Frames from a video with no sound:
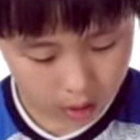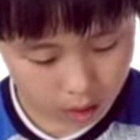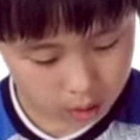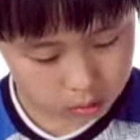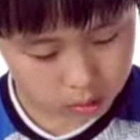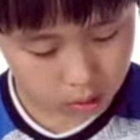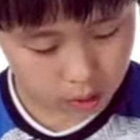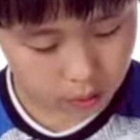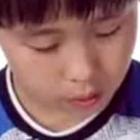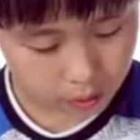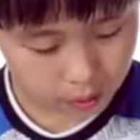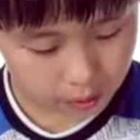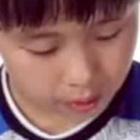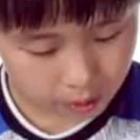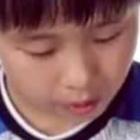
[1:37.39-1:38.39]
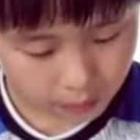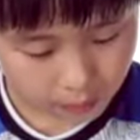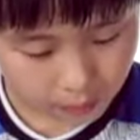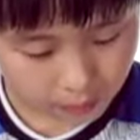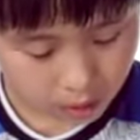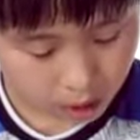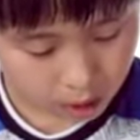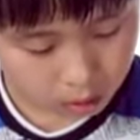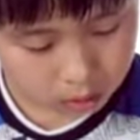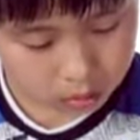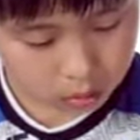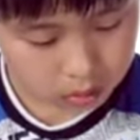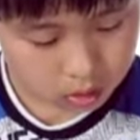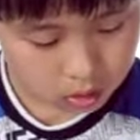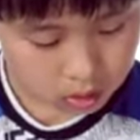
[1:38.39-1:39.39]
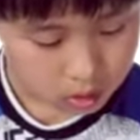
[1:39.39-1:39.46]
out.